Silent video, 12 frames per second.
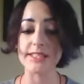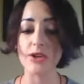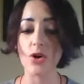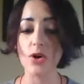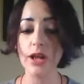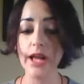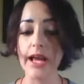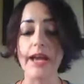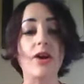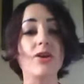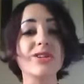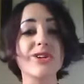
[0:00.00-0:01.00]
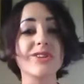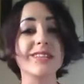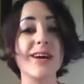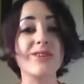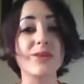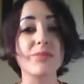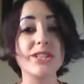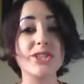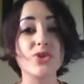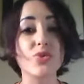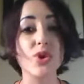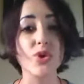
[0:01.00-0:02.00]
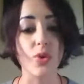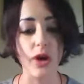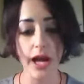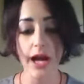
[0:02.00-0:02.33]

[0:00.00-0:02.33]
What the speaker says: soul, it all turns out to be true.